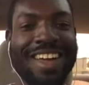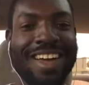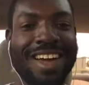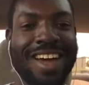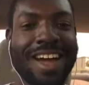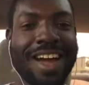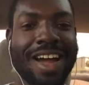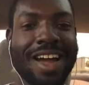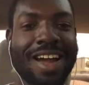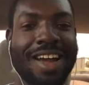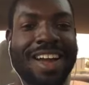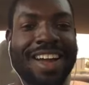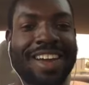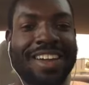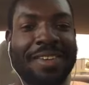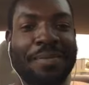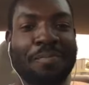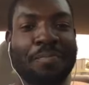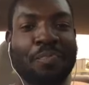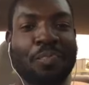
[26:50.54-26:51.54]
All
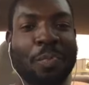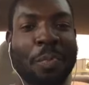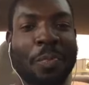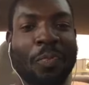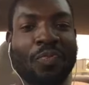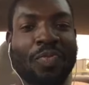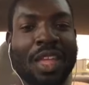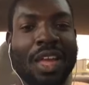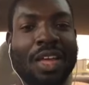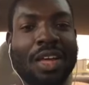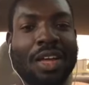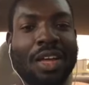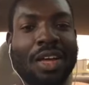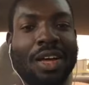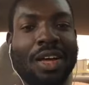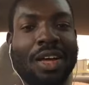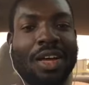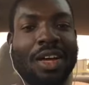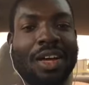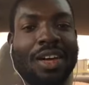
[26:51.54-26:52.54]
right.
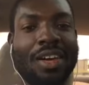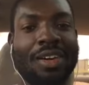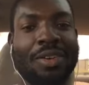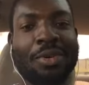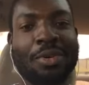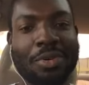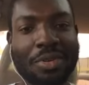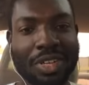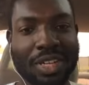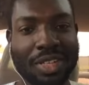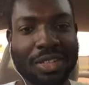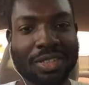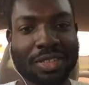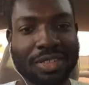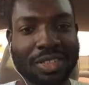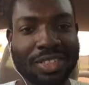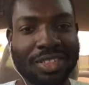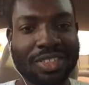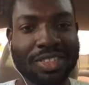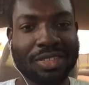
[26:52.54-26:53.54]
Who
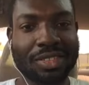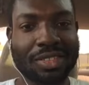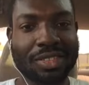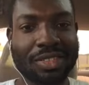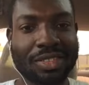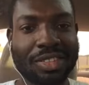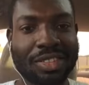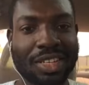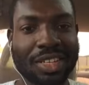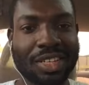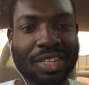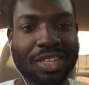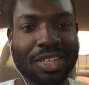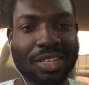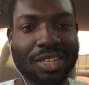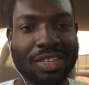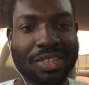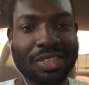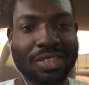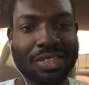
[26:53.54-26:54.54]
else is
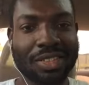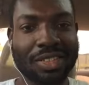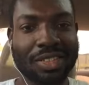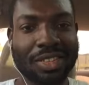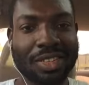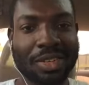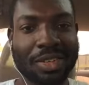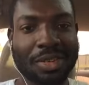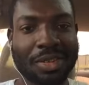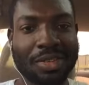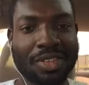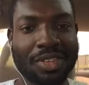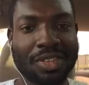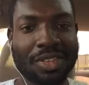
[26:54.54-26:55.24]
checking this out?